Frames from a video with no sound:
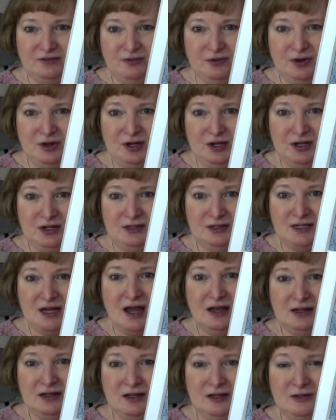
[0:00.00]
tacky
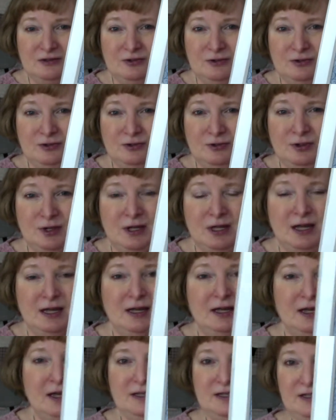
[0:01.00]
glue. It's
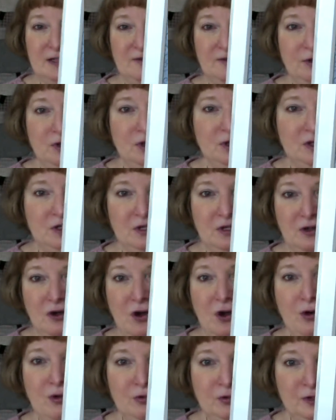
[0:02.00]
really the
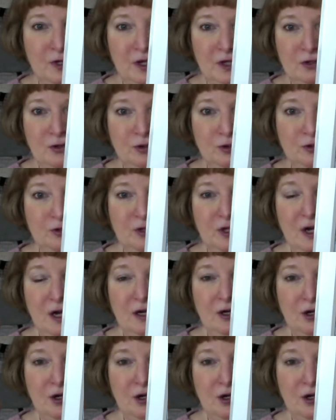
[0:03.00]
only glue that I know of